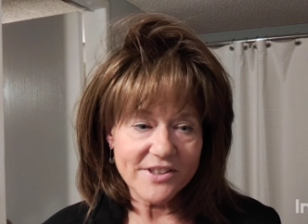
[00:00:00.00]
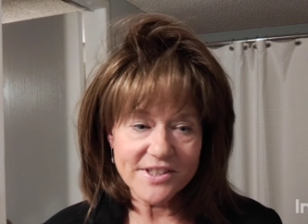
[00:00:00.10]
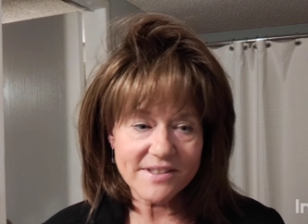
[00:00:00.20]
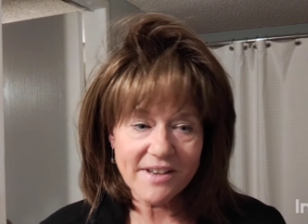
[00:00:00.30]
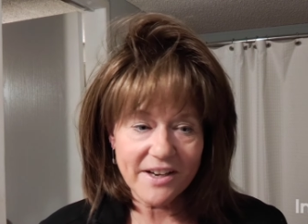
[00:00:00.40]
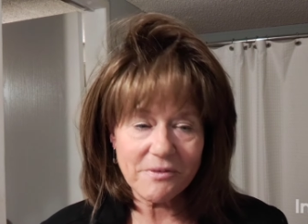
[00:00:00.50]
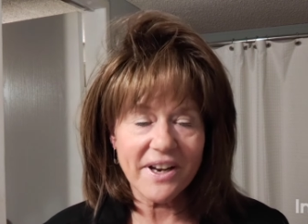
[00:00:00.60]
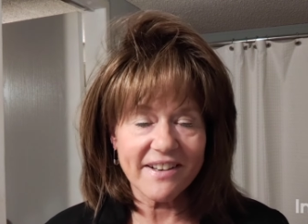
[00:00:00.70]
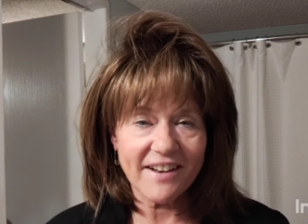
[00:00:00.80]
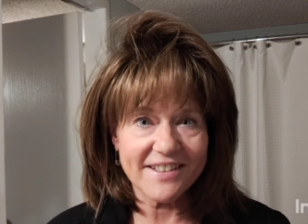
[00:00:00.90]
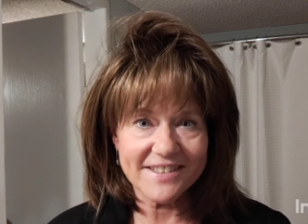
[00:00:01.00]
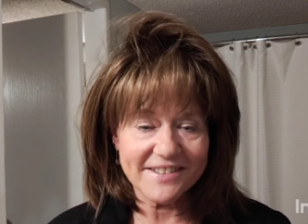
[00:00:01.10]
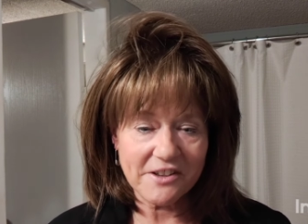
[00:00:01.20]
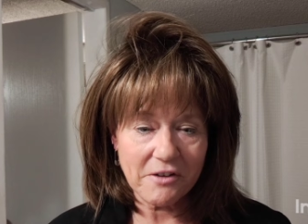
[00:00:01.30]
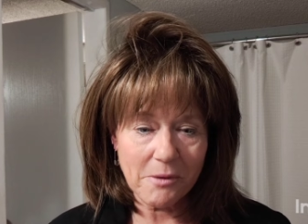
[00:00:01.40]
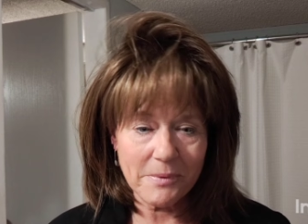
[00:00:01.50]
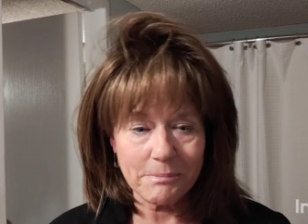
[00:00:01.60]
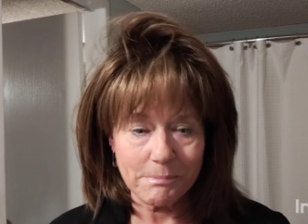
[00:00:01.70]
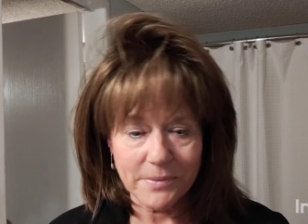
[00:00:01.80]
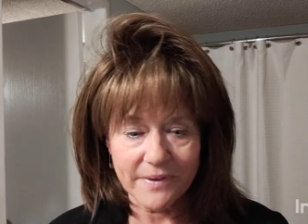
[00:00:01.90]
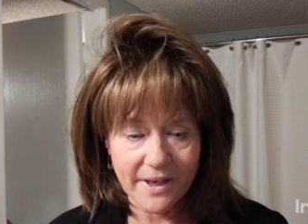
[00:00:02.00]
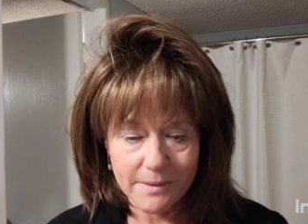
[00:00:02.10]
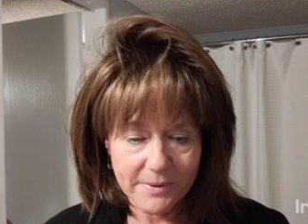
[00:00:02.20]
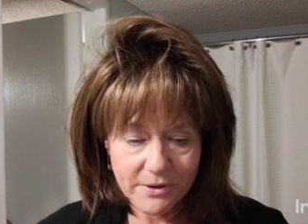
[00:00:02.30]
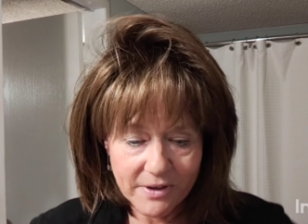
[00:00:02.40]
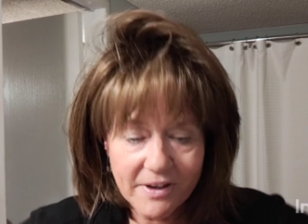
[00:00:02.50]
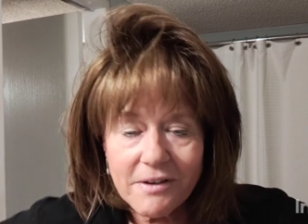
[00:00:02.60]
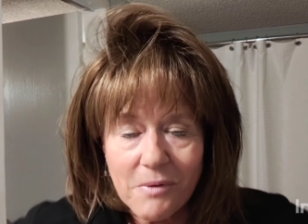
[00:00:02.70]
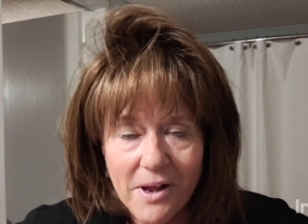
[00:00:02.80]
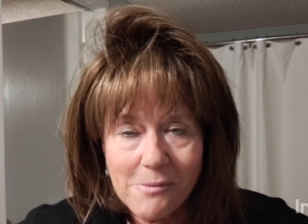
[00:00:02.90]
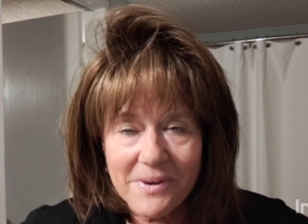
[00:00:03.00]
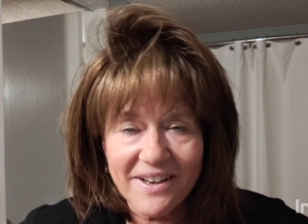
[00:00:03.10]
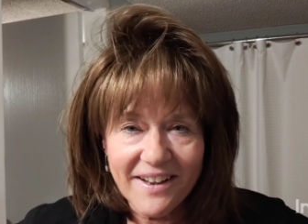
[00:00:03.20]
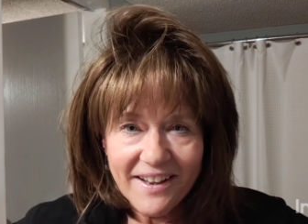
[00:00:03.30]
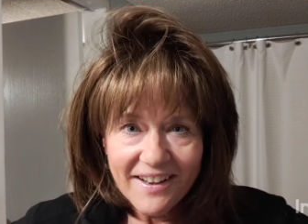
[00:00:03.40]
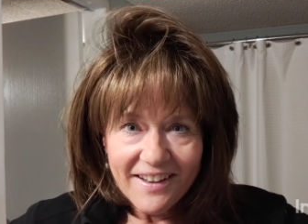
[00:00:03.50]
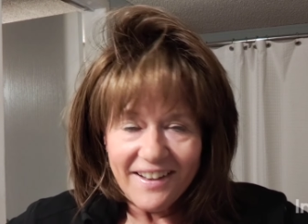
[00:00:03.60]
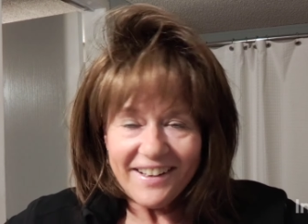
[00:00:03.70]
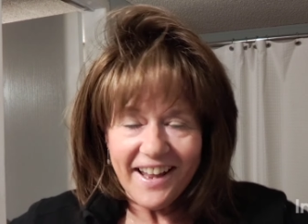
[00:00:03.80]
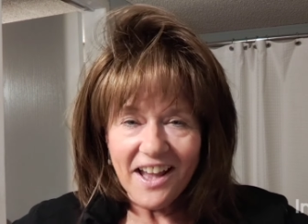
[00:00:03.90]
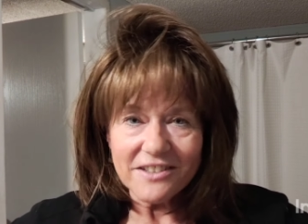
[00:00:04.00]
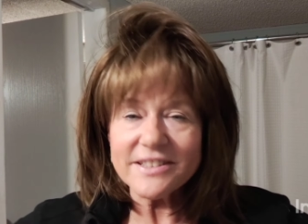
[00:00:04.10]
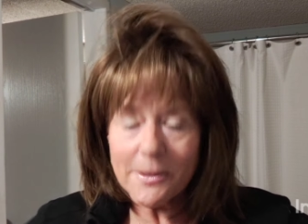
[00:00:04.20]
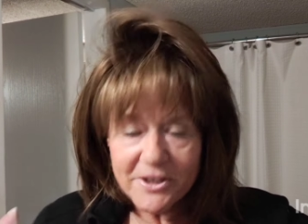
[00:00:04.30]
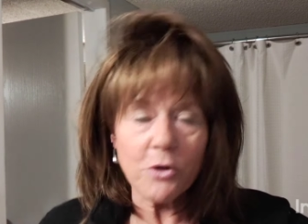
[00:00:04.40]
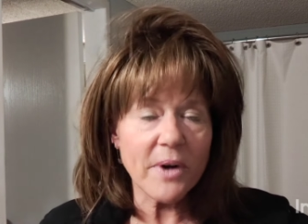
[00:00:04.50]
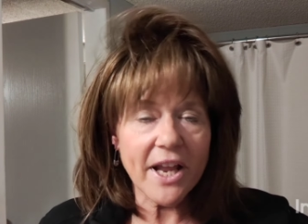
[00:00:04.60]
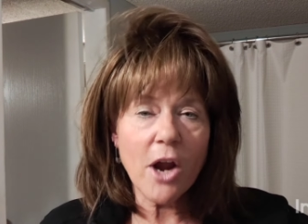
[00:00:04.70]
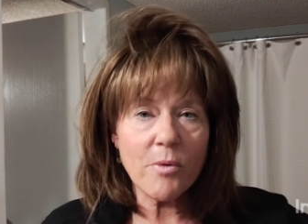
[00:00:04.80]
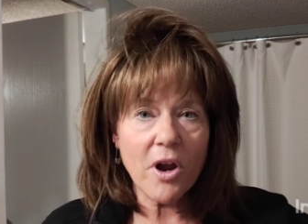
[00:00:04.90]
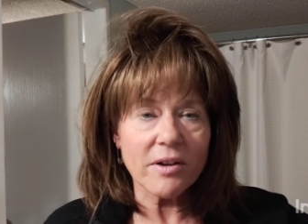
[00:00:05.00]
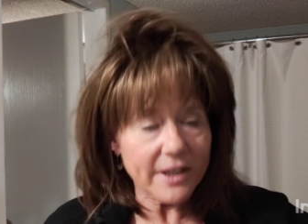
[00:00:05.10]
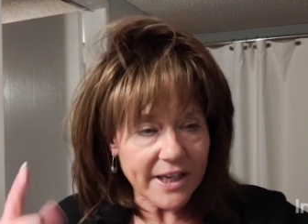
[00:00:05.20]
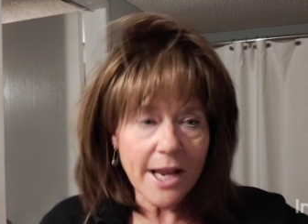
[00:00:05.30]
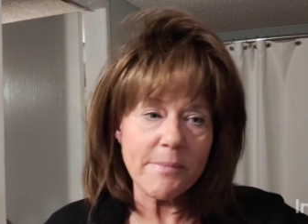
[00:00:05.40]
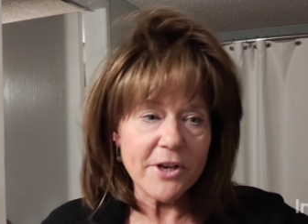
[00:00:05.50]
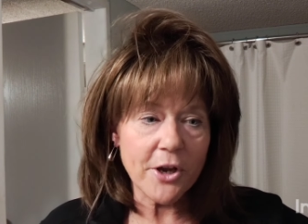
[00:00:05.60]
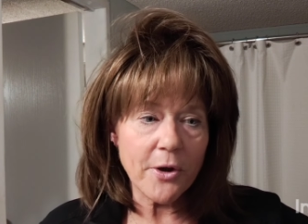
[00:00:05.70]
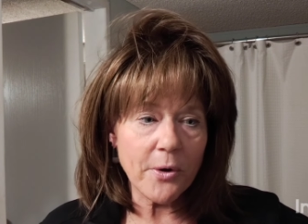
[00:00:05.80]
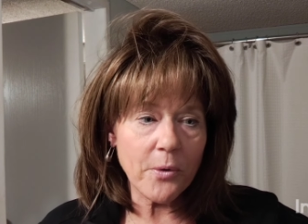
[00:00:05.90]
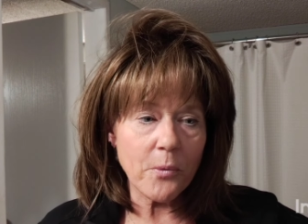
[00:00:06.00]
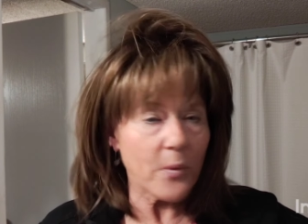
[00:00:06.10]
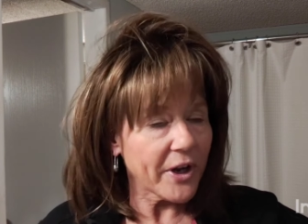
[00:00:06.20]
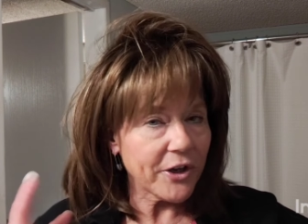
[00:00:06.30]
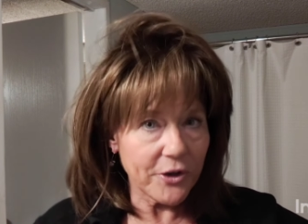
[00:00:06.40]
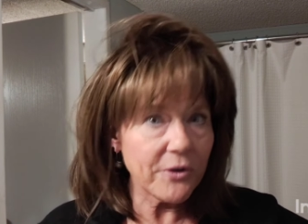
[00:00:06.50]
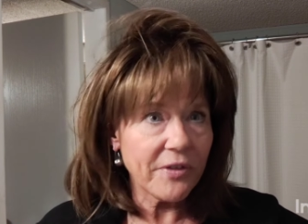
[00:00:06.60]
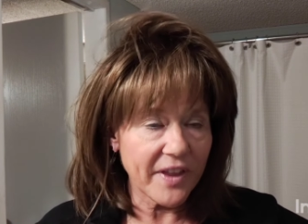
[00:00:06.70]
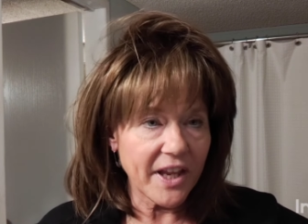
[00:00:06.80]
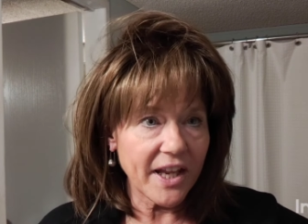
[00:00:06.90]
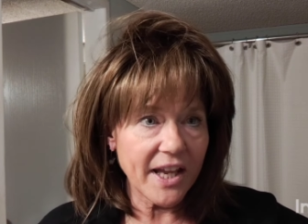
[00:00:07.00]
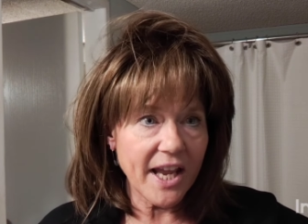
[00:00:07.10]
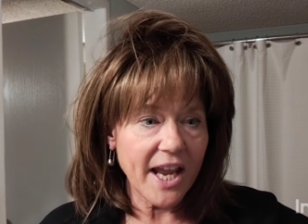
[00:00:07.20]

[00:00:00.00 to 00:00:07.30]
just kind of recognize. So I'll be putting that up here in a little while. But yeah, let me know what I got wrong. Let me know what you think